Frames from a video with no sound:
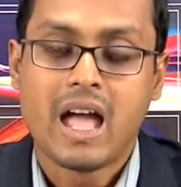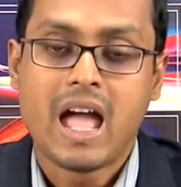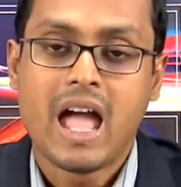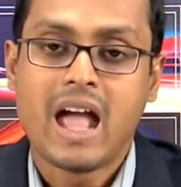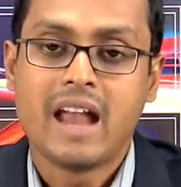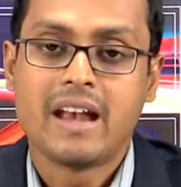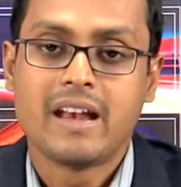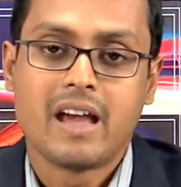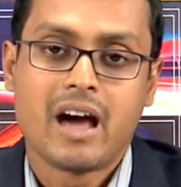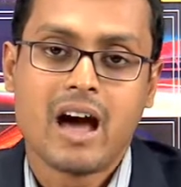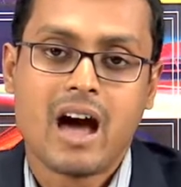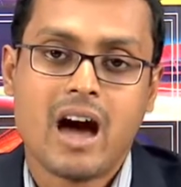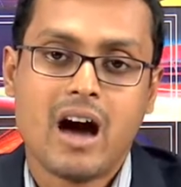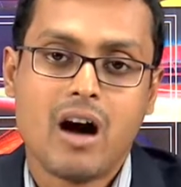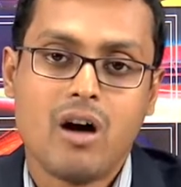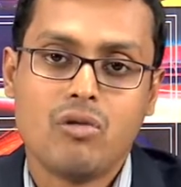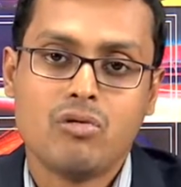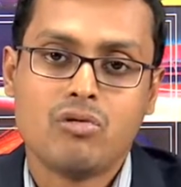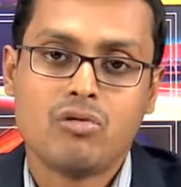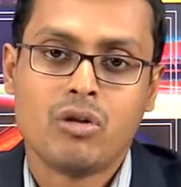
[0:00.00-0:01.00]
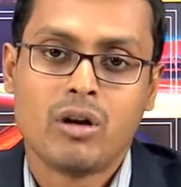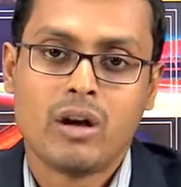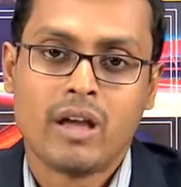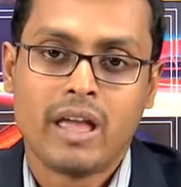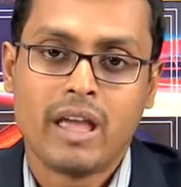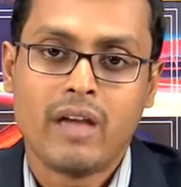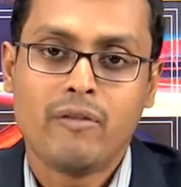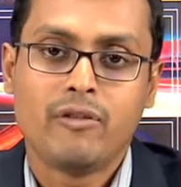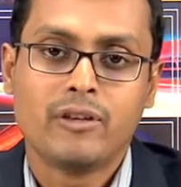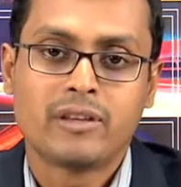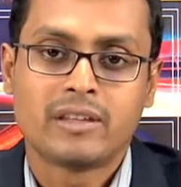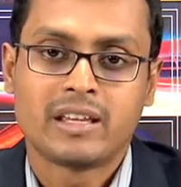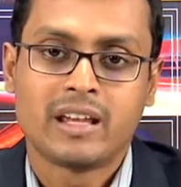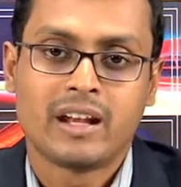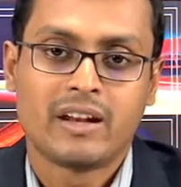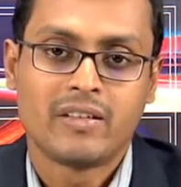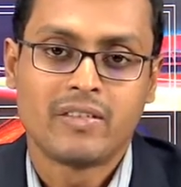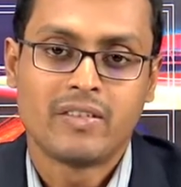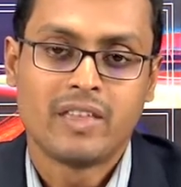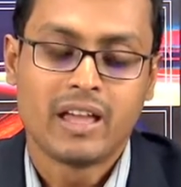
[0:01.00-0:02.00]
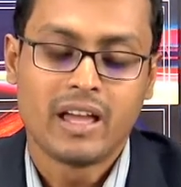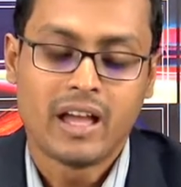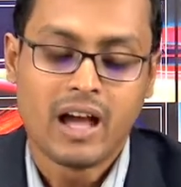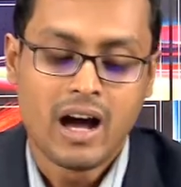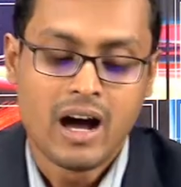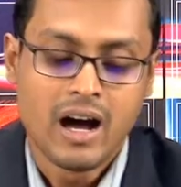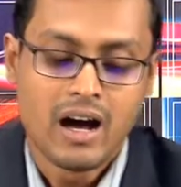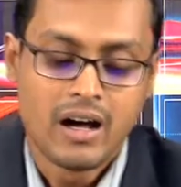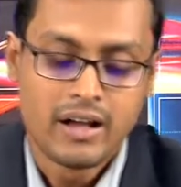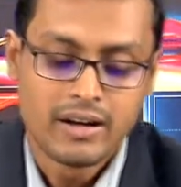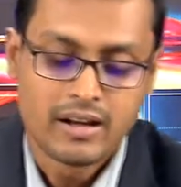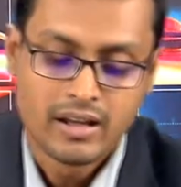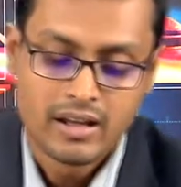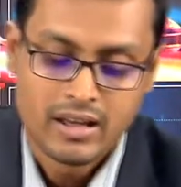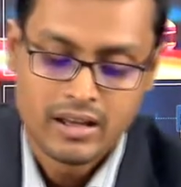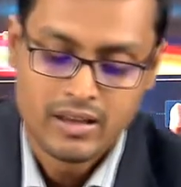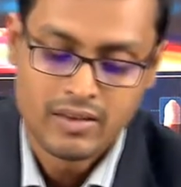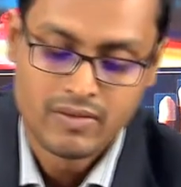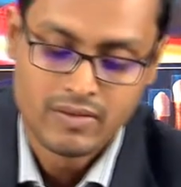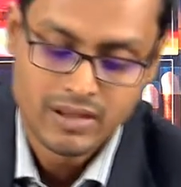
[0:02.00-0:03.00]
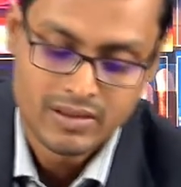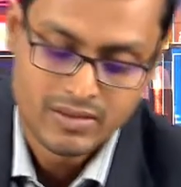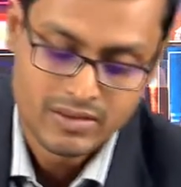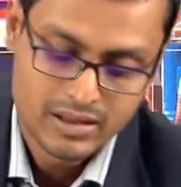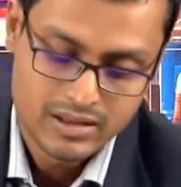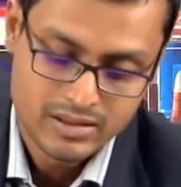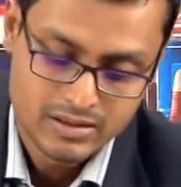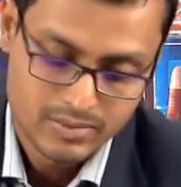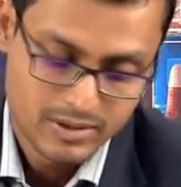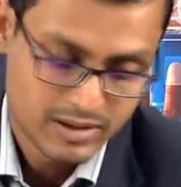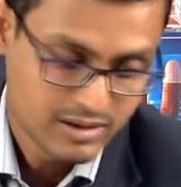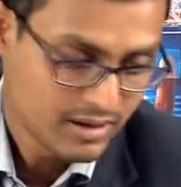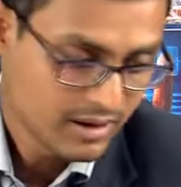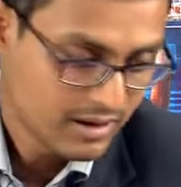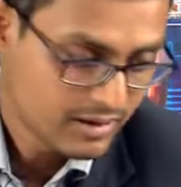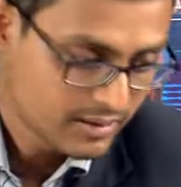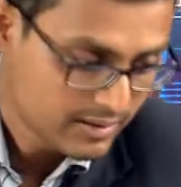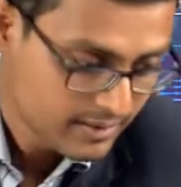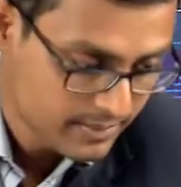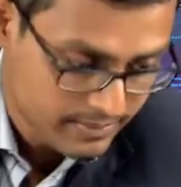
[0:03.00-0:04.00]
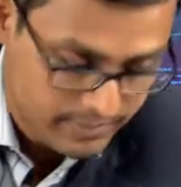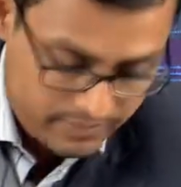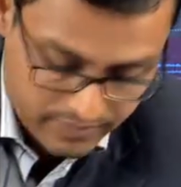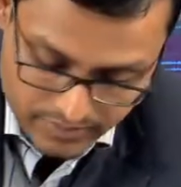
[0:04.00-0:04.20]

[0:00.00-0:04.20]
and how efficient they are in this business.